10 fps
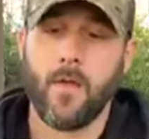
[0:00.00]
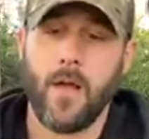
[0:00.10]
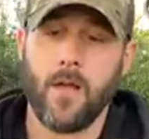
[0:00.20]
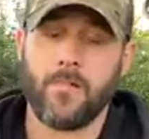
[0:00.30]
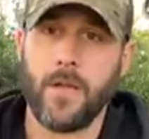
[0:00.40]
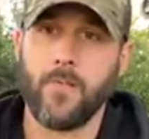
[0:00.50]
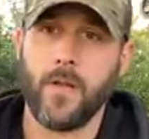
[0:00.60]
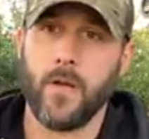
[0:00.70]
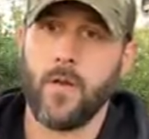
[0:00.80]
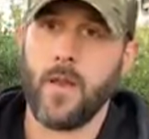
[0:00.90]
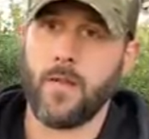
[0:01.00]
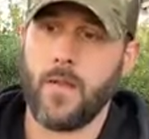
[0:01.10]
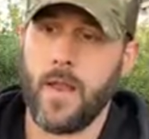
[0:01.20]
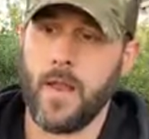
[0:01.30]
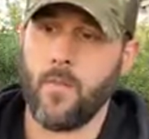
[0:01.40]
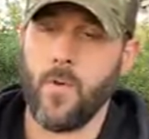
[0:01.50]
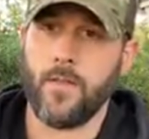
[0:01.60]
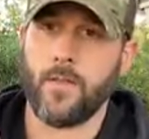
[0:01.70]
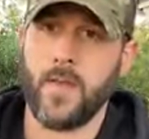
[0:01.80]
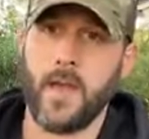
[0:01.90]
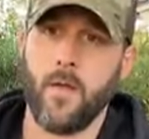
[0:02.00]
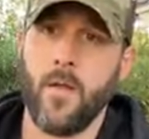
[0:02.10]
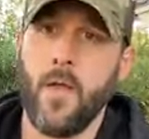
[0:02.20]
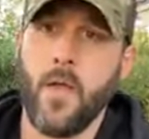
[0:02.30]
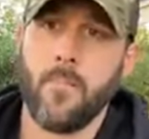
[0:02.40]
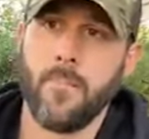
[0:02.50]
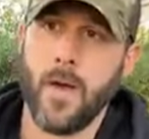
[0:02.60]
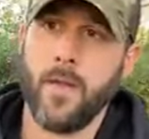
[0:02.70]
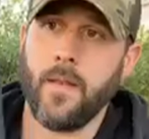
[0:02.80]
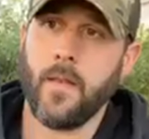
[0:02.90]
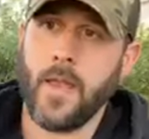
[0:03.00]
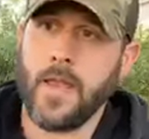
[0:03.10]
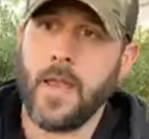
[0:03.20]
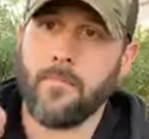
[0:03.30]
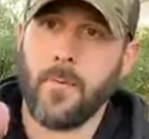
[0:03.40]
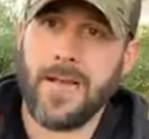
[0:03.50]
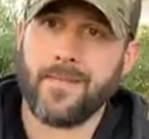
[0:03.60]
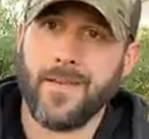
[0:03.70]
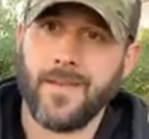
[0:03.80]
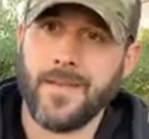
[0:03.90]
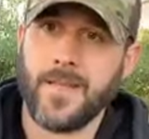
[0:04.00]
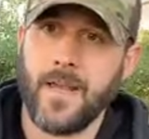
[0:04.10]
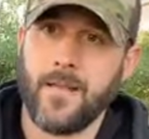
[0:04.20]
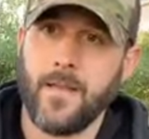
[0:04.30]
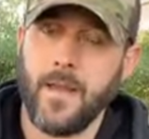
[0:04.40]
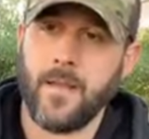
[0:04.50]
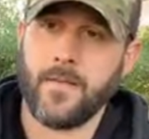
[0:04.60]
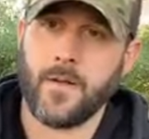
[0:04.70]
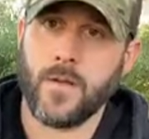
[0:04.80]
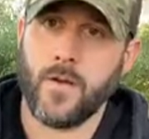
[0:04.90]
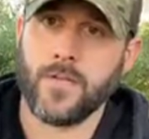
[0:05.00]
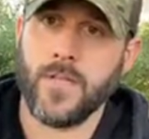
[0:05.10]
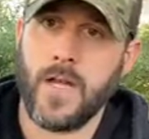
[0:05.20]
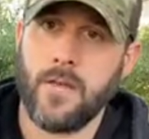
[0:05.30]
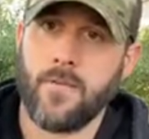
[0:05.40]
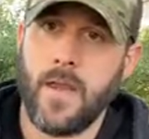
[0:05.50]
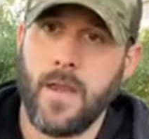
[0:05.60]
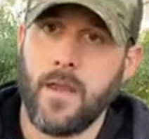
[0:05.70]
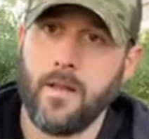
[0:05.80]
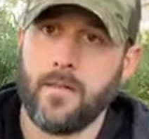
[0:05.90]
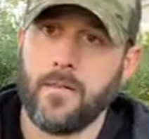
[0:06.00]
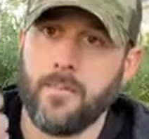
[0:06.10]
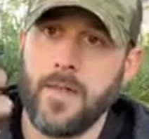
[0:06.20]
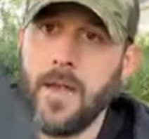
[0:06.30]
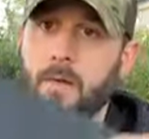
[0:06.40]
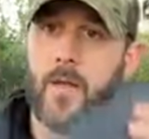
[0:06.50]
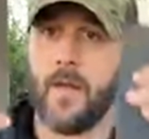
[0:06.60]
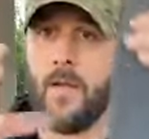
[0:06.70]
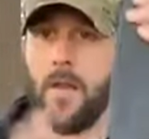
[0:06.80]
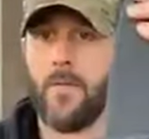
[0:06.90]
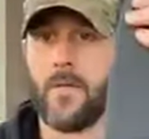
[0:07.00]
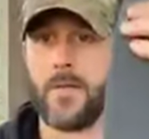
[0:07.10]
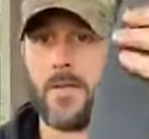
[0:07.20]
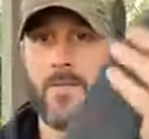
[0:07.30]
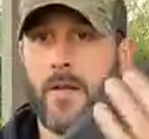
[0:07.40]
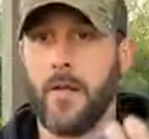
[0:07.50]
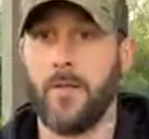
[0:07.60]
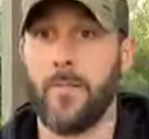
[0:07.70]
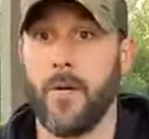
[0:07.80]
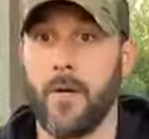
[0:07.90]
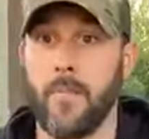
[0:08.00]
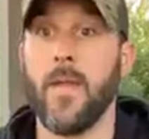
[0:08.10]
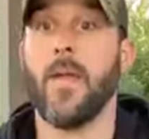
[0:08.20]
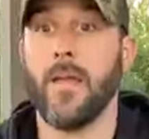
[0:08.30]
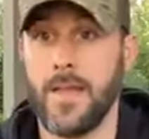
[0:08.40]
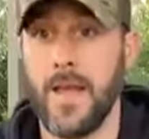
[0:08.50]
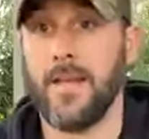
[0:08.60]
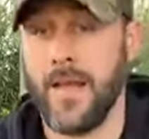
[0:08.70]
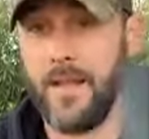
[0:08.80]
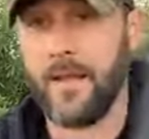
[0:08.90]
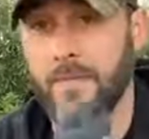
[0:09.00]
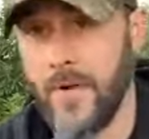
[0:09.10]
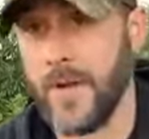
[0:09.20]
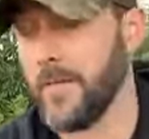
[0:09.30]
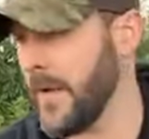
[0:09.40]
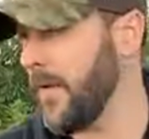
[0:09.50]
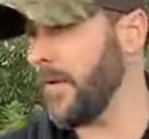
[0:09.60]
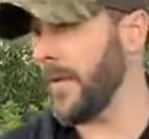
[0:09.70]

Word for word: Uh, speed reloaded it and went to town. But again, plastic detent. It took a nosedive and it slipped out, and everything just fell out the bottom. Yeah, Dan, that's funny as hell.